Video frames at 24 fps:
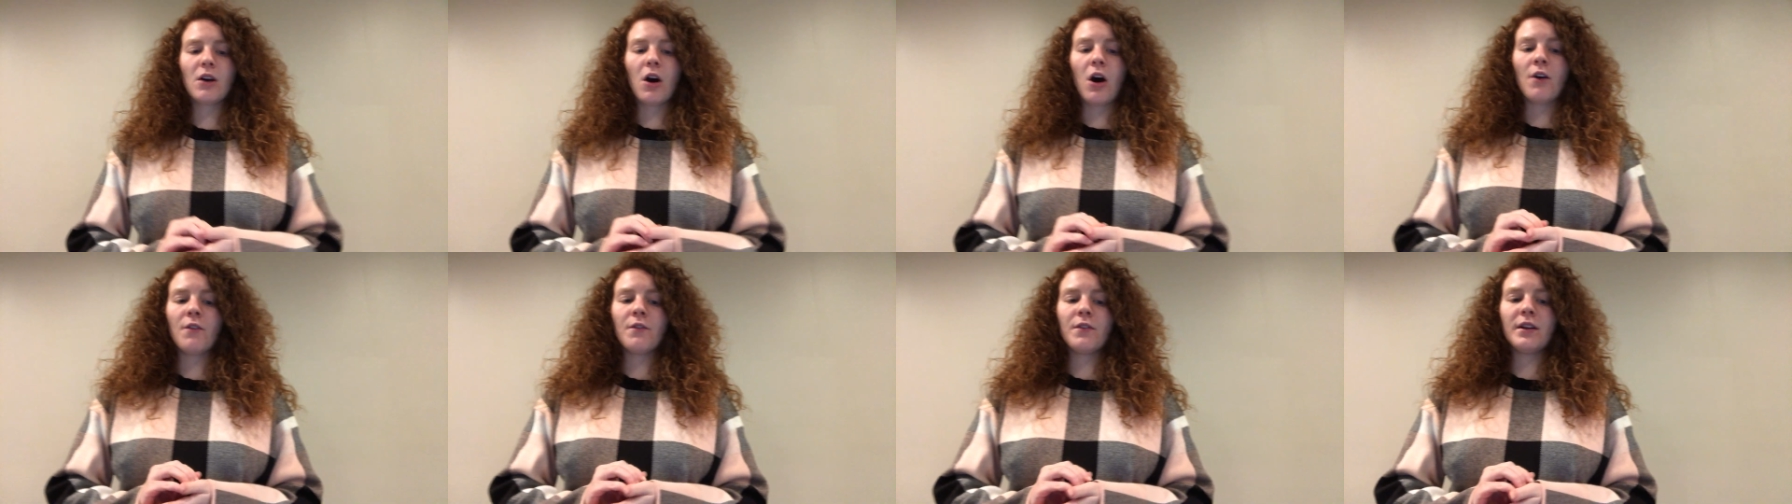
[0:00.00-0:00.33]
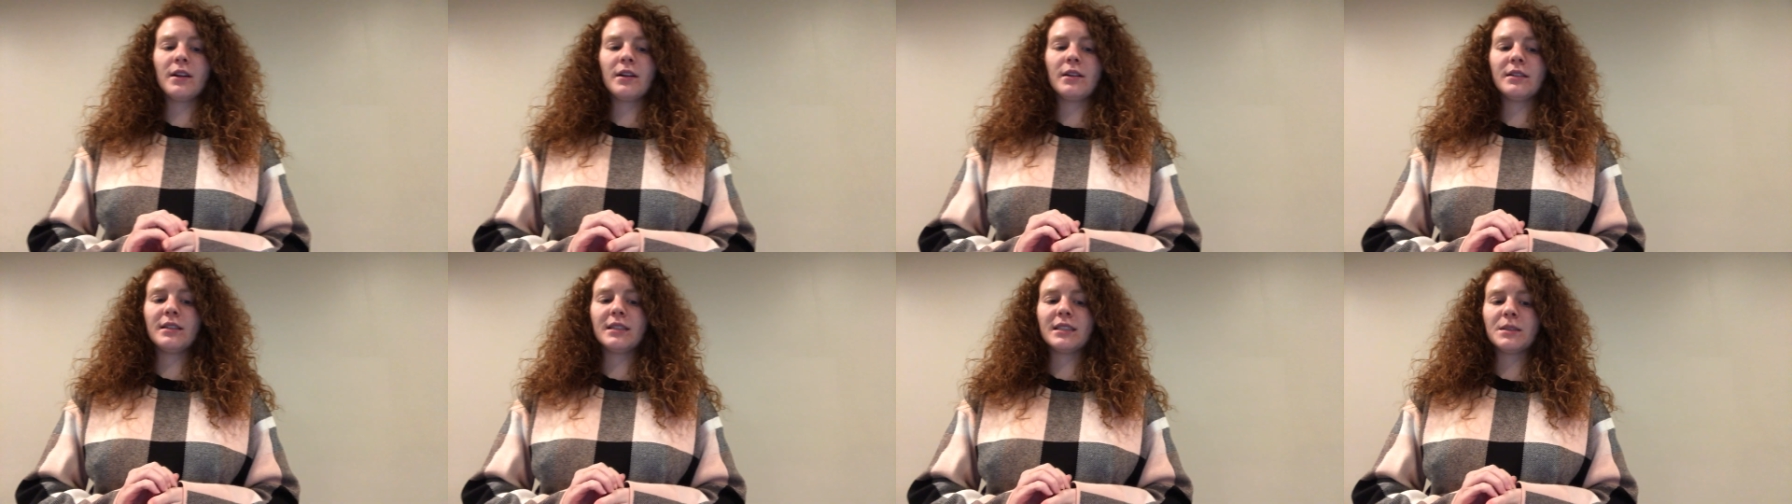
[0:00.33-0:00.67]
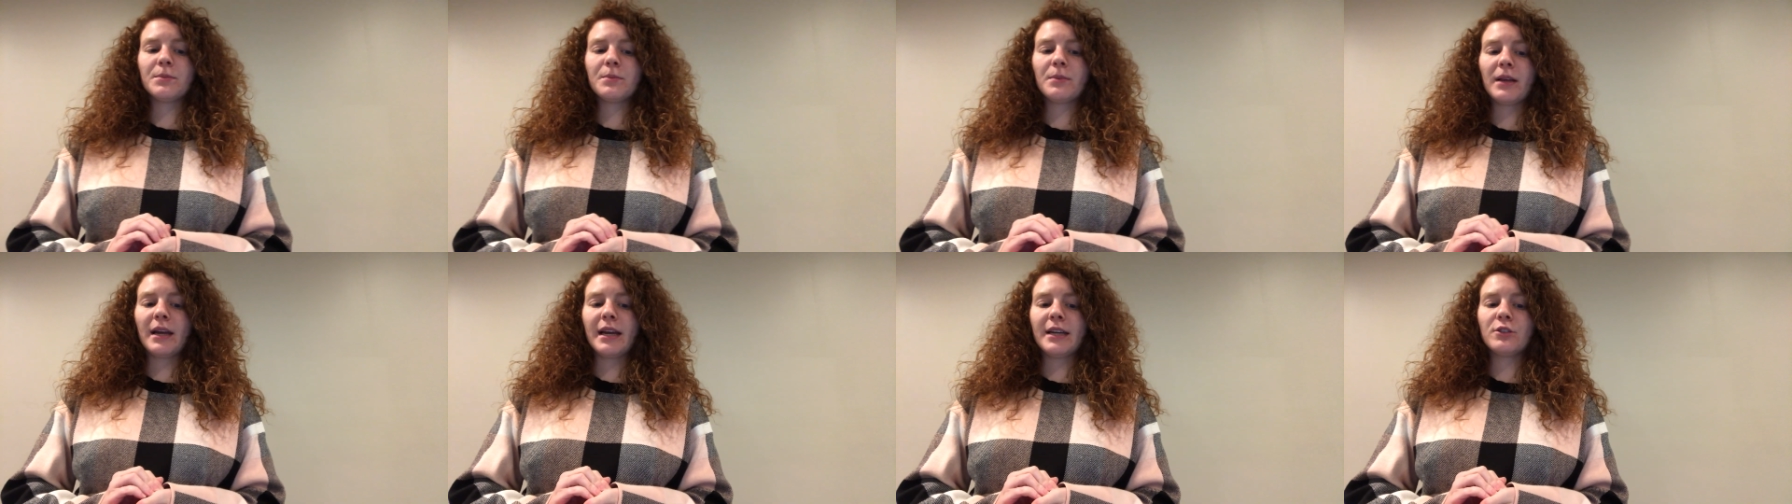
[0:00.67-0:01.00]
often
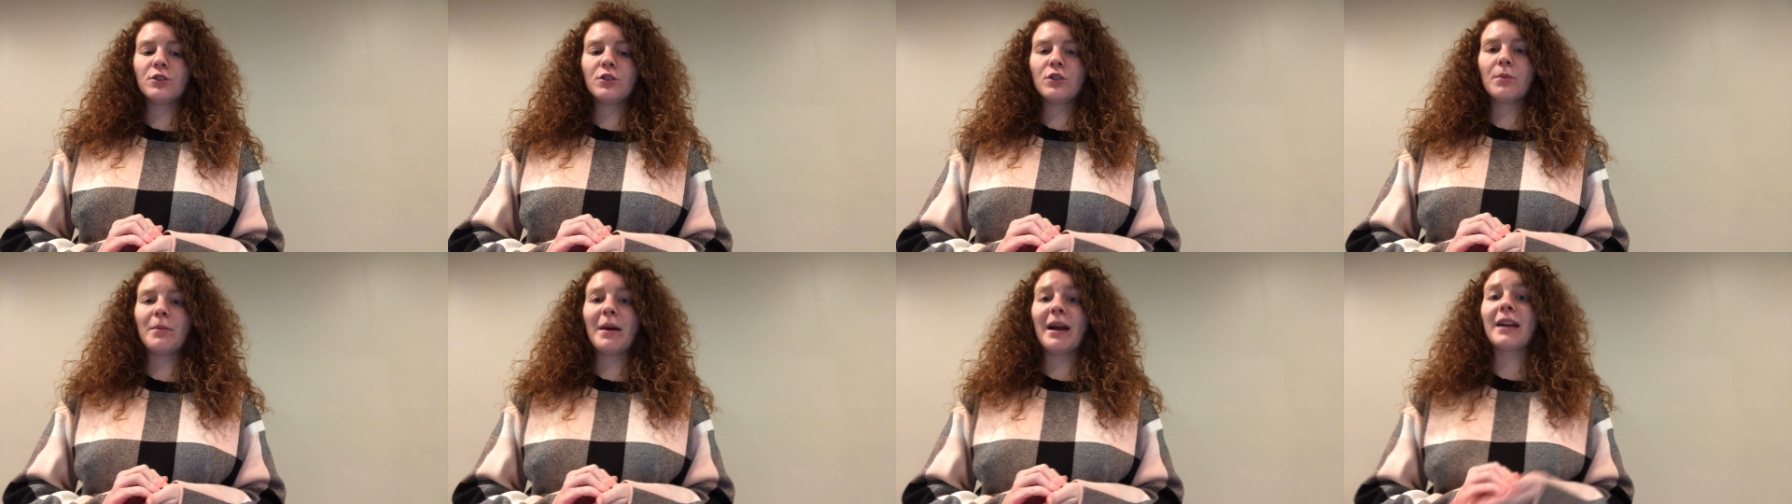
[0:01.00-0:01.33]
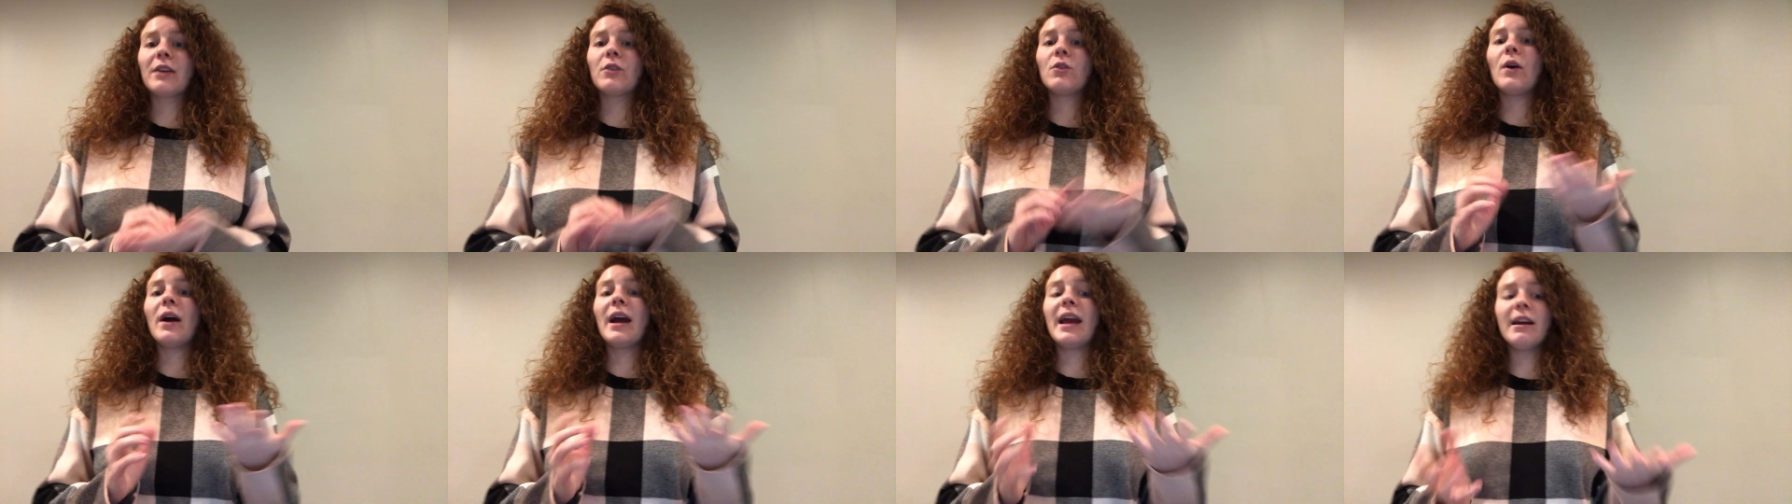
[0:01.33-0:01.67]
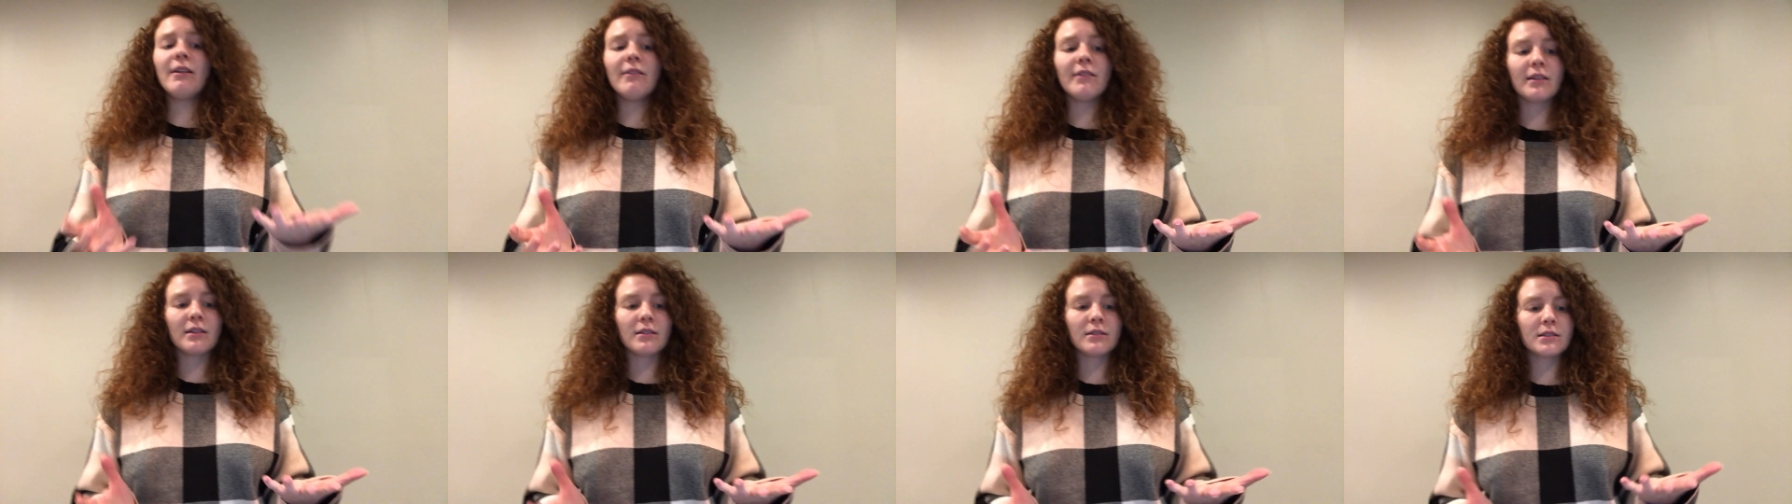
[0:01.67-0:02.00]
display grammatical
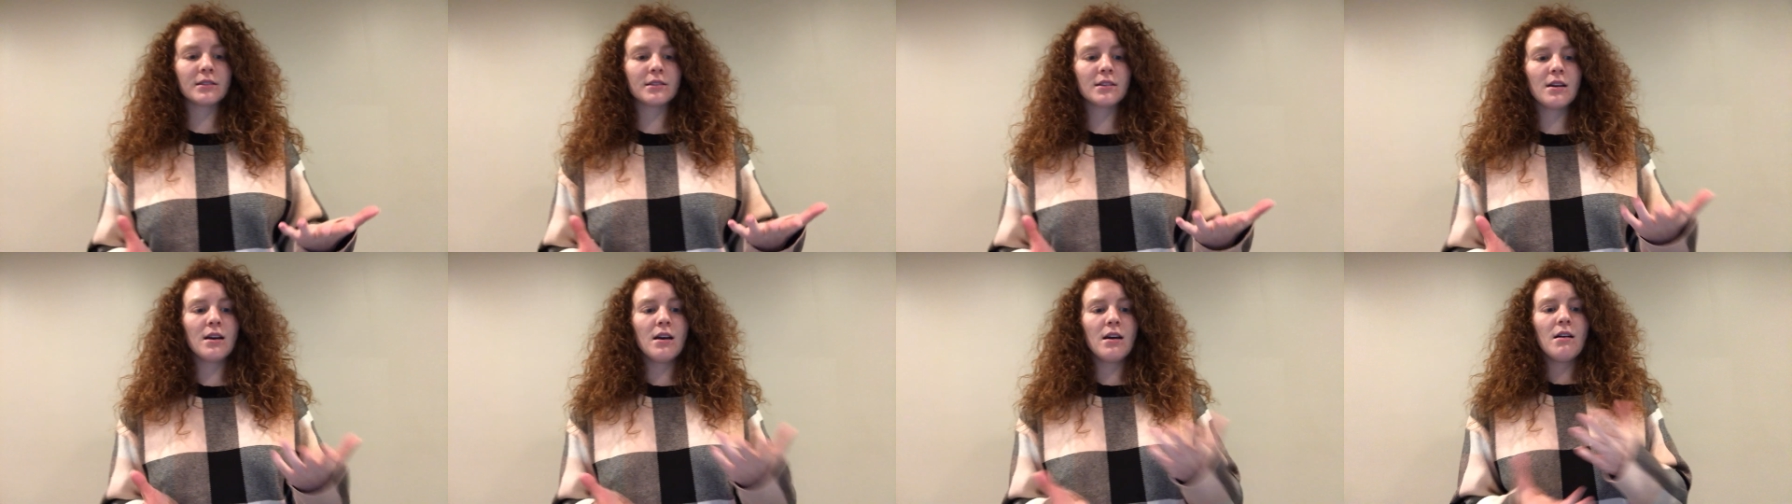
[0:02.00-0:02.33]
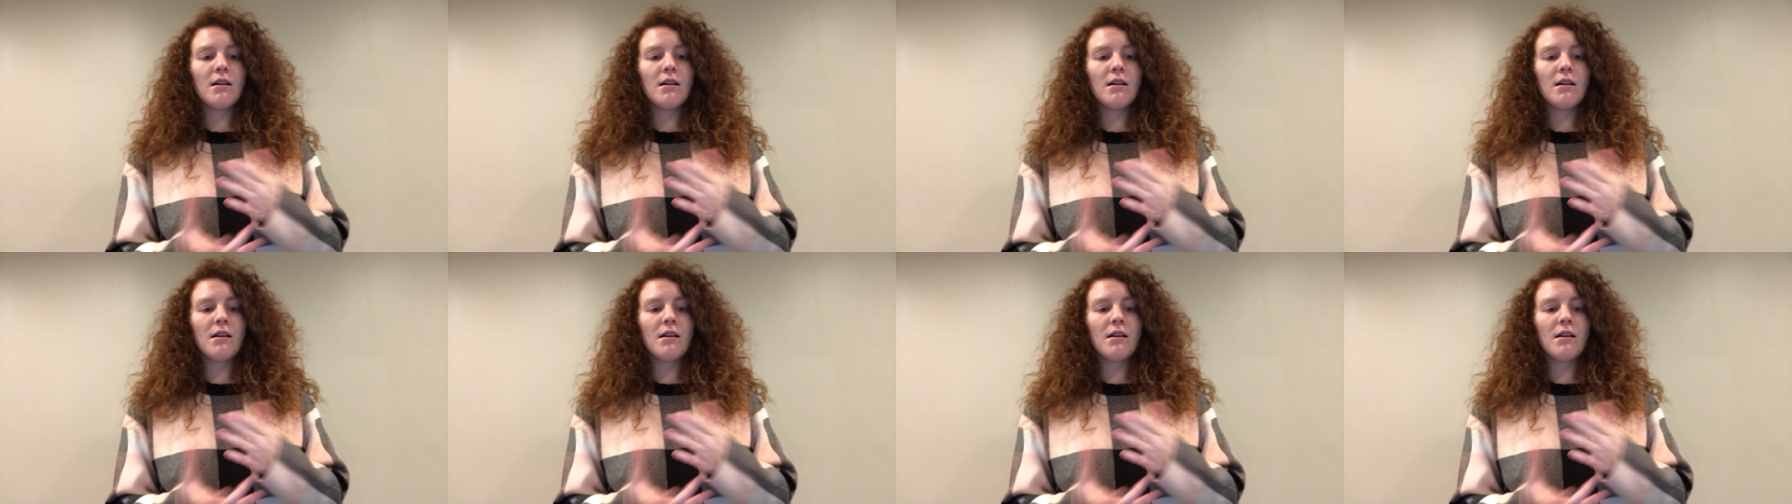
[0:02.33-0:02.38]
errors,